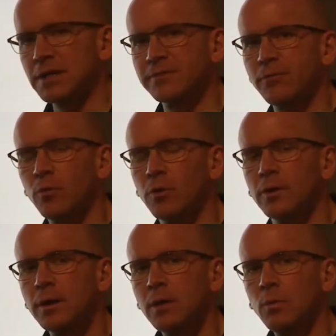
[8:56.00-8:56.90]

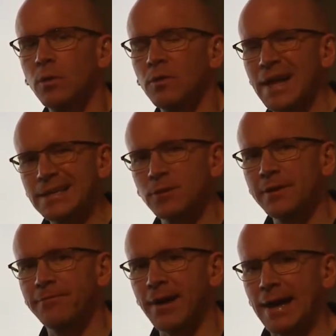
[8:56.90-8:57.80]
4, will likely
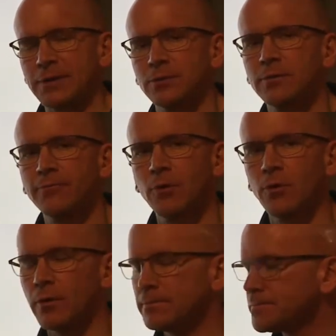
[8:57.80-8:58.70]
factor further.